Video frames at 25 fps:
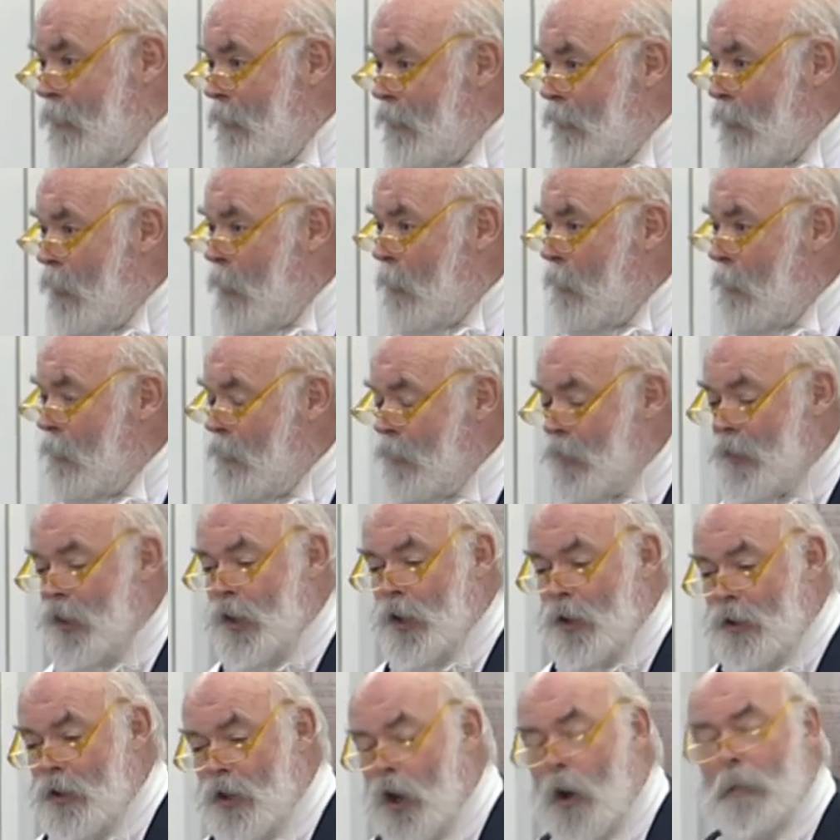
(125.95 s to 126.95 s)
from
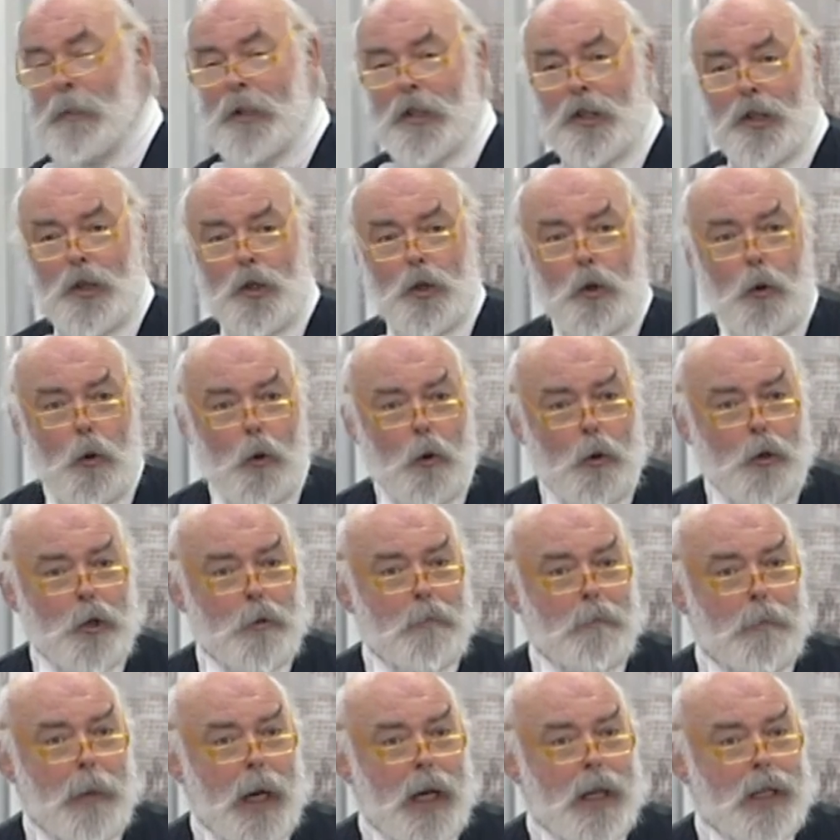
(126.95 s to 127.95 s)
Sir Thomas
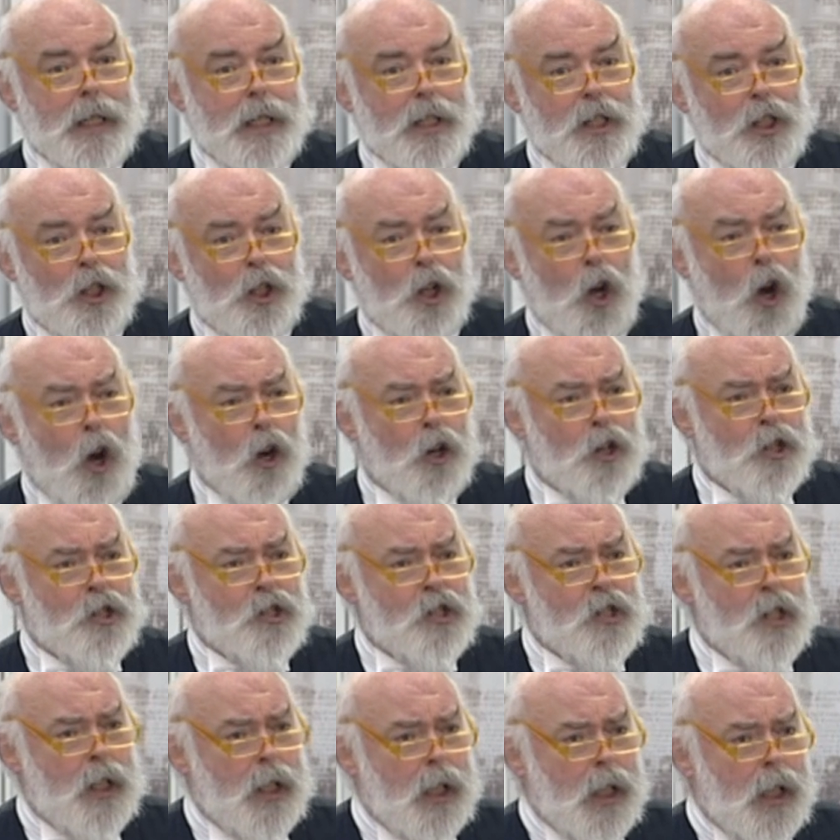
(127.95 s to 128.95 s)
George Barnett
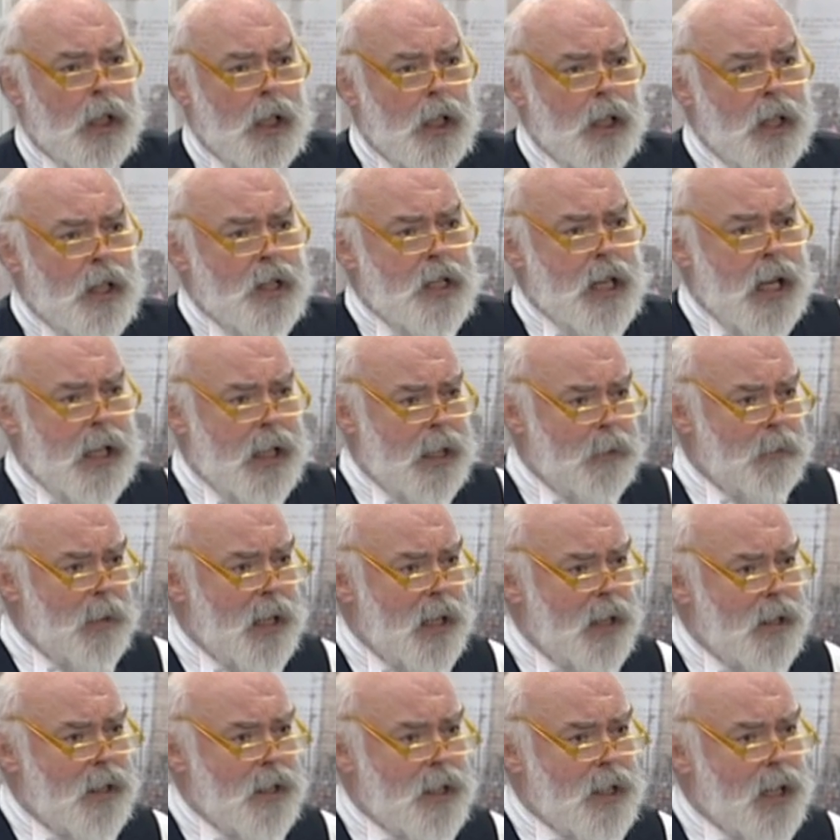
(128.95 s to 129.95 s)
Cocks telling
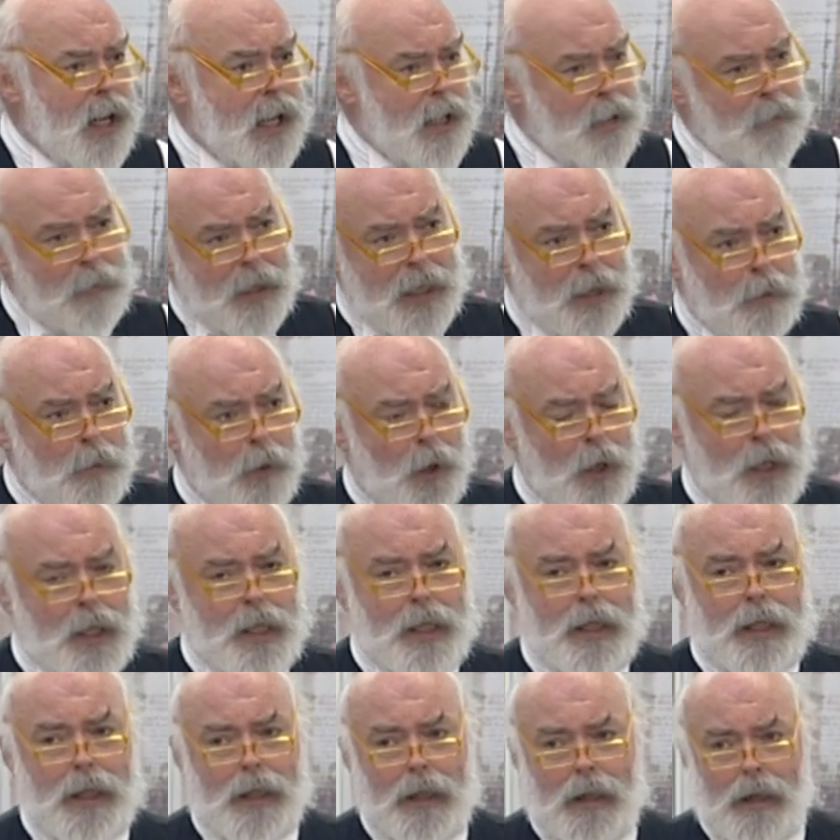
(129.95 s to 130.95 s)
me that I had been
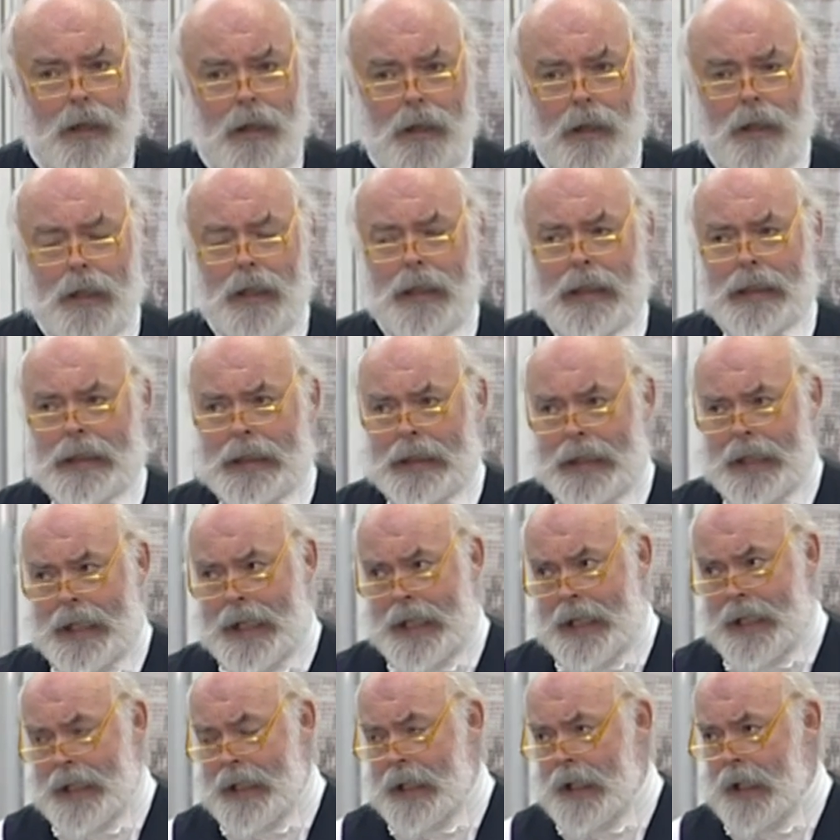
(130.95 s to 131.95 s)
appointed a clerk
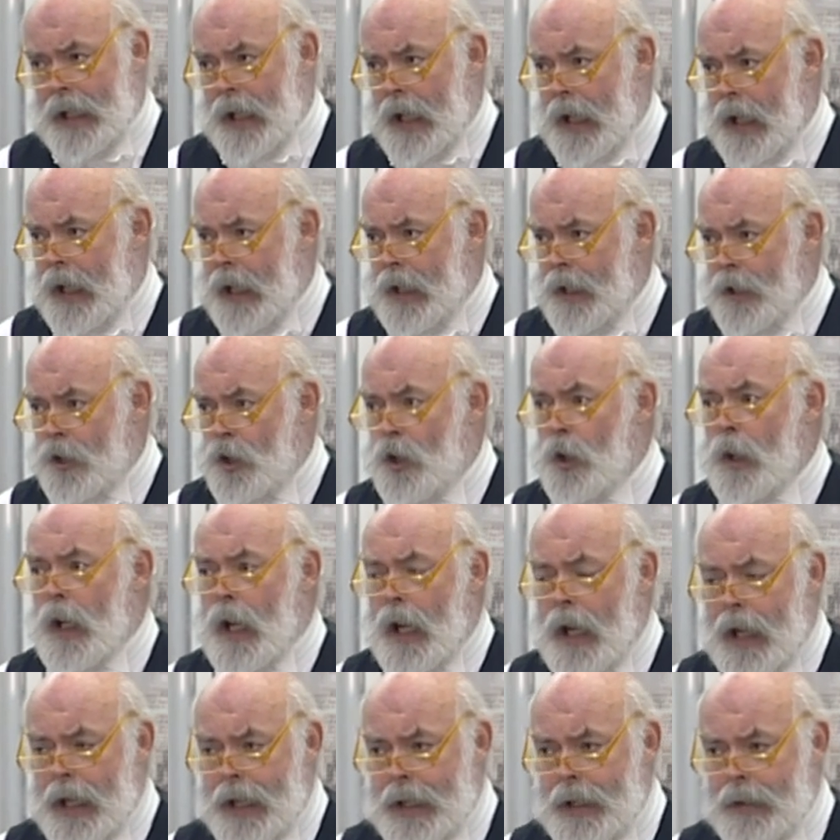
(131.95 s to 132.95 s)
in uh,
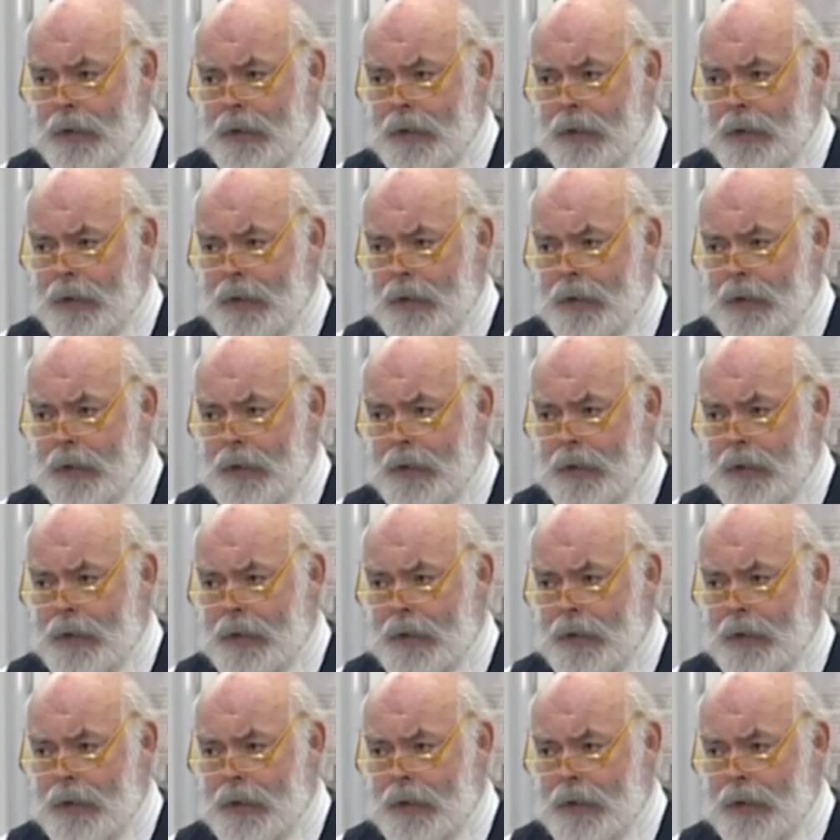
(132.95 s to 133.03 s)
July